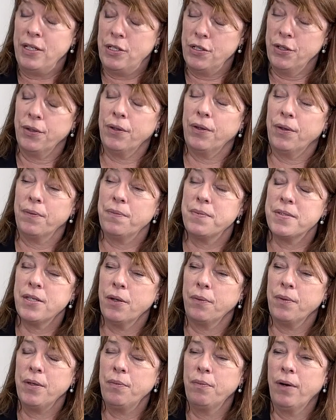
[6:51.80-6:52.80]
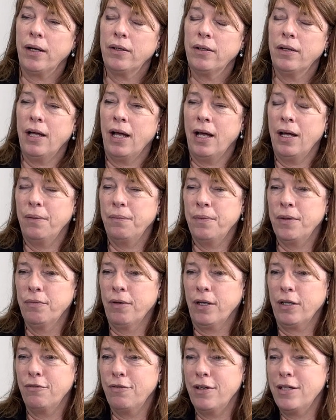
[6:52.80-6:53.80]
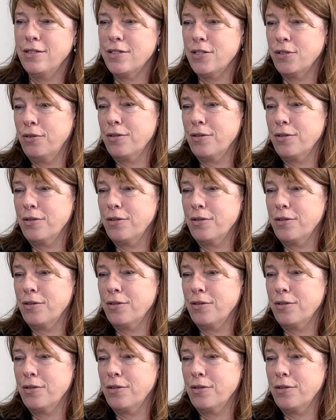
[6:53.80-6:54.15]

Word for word: We do. So we run events